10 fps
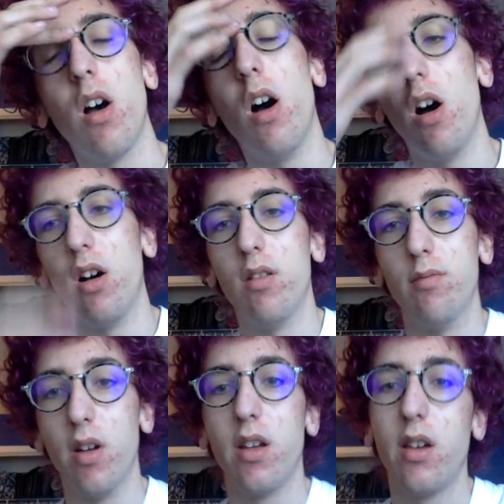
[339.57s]

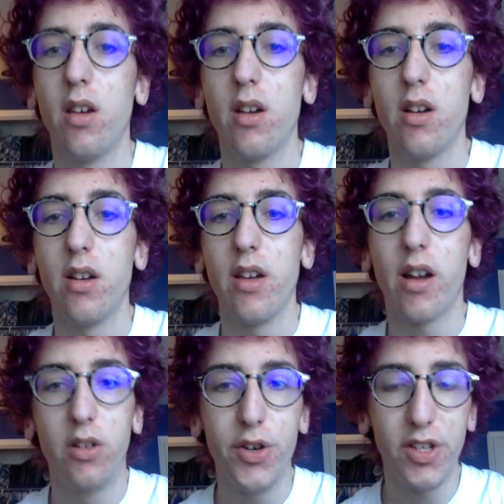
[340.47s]

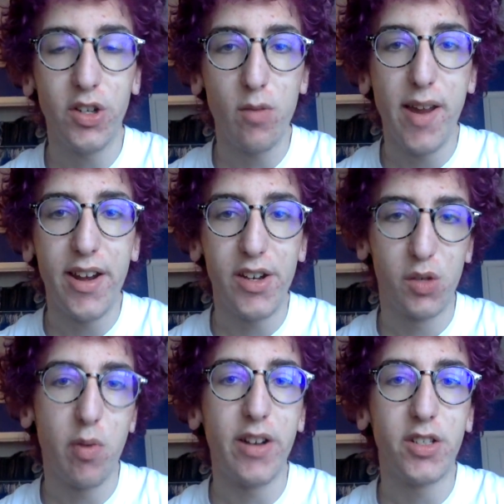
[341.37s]
a collision domain
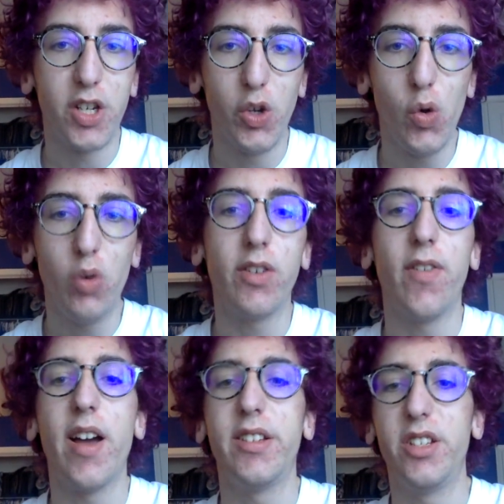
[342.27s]
is when two
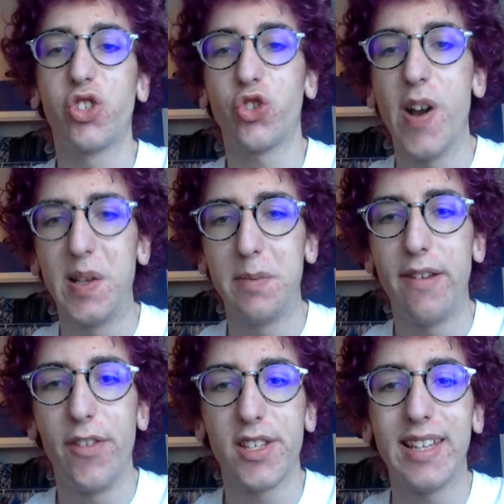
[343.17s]
devices transmit
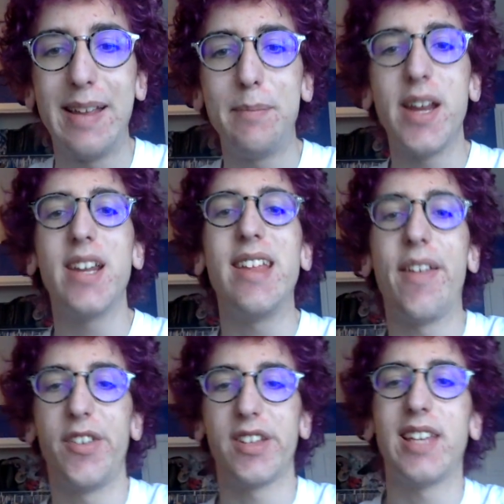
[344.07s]
on the same media
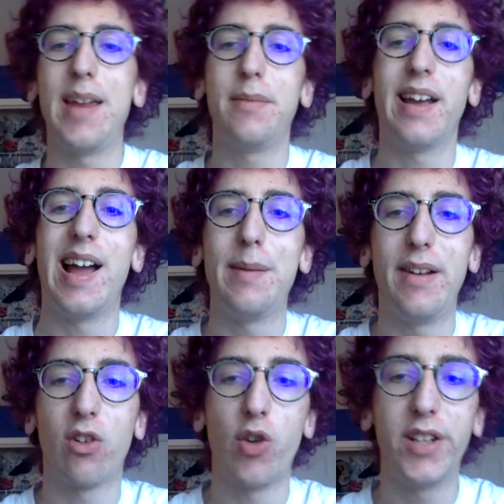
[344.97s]
at the same time and
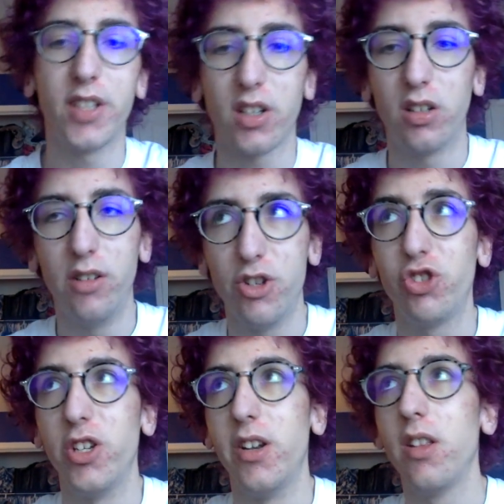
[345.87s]
it creates a
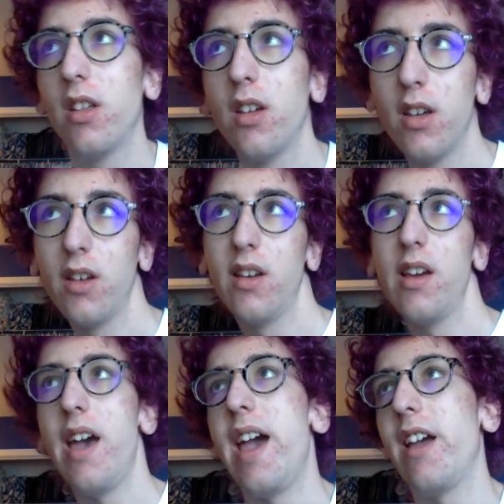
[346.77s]
collision.
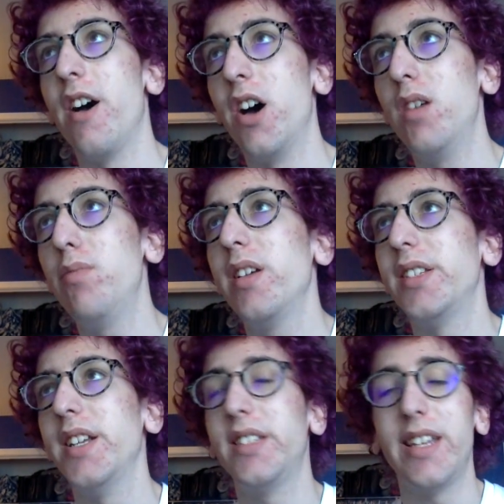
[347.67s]
A hub,
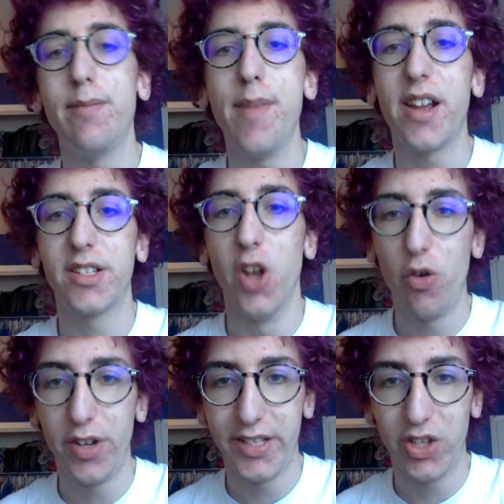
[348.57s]
since it makes no
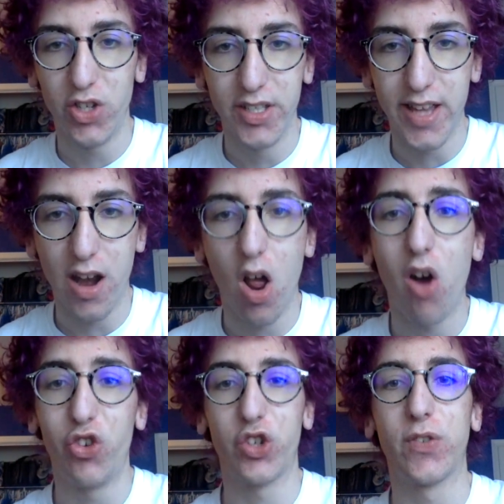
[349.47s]
decisions at
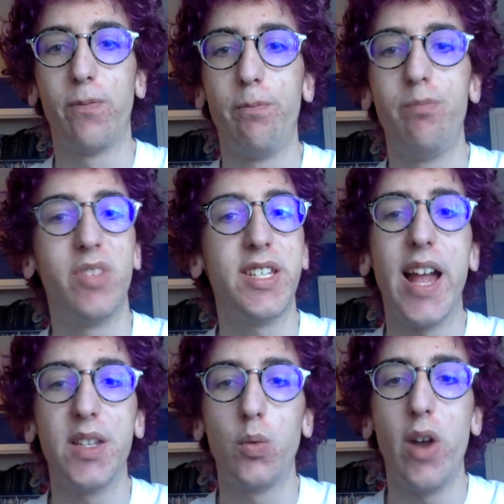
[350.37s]
all, just
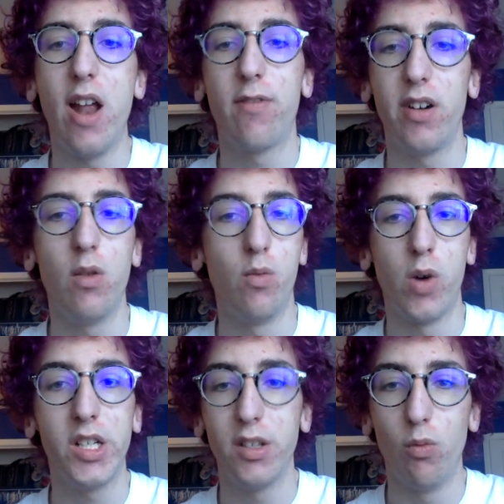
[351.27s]
sends whatever it
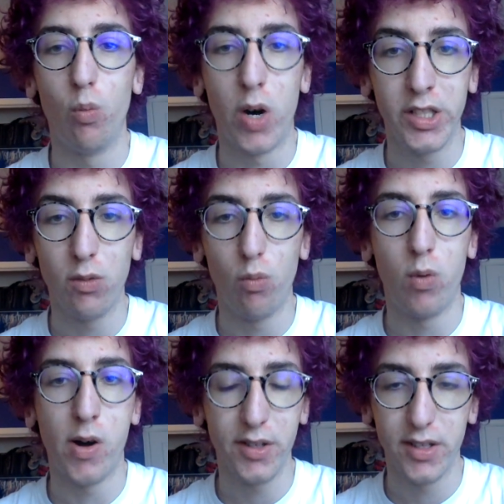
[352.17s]

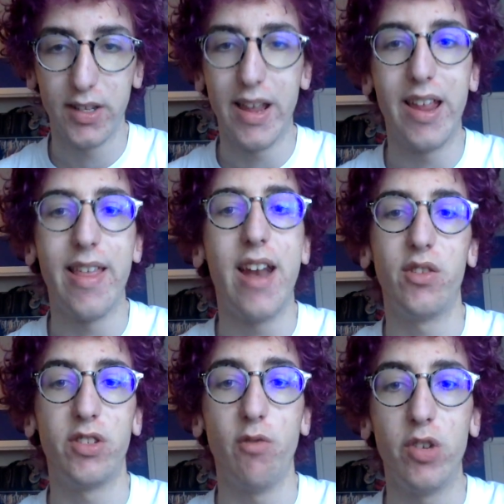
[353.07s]
wants that is
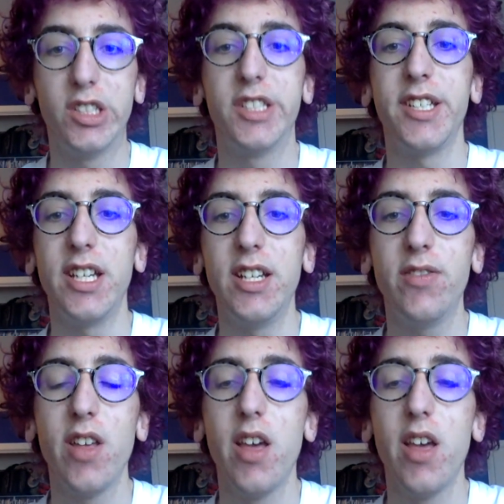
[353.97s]
received.